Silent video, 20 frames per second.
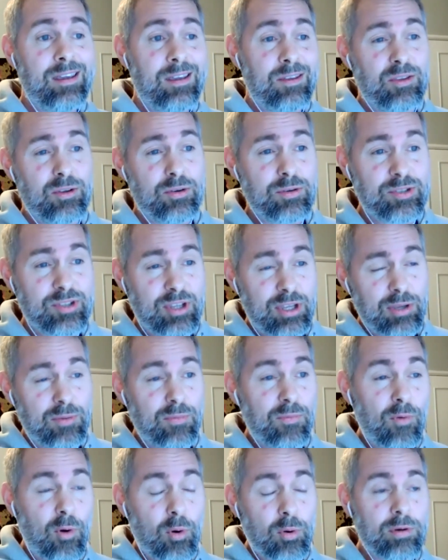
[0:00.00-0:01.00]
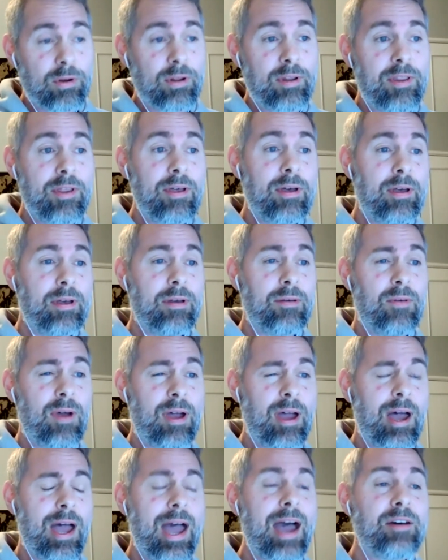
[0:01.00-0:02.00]
there is a vote on the
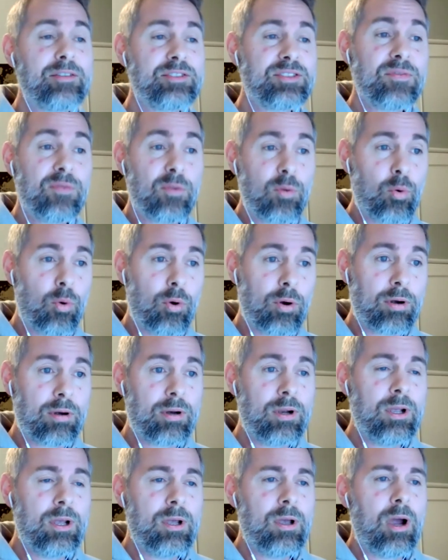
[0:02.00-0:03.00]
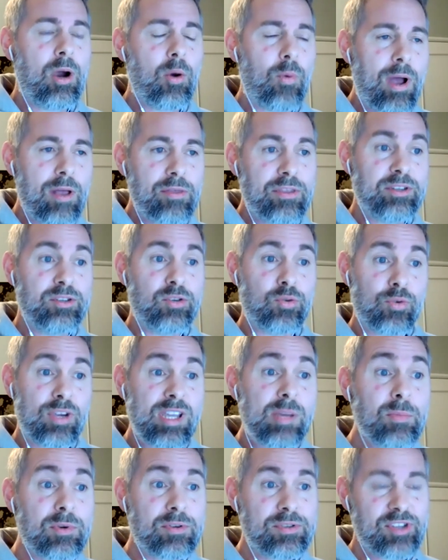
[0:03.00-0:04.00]
uh, House floor around the
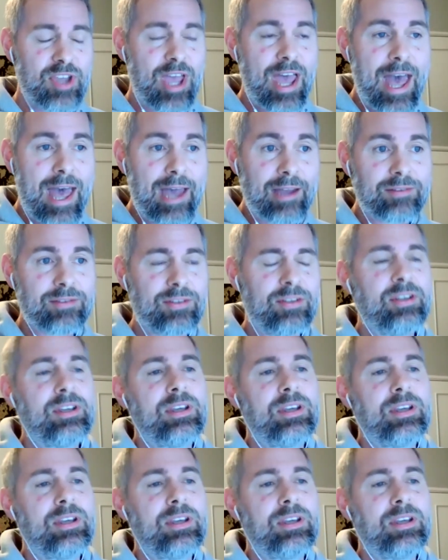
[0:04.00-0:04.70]
Dreamers Act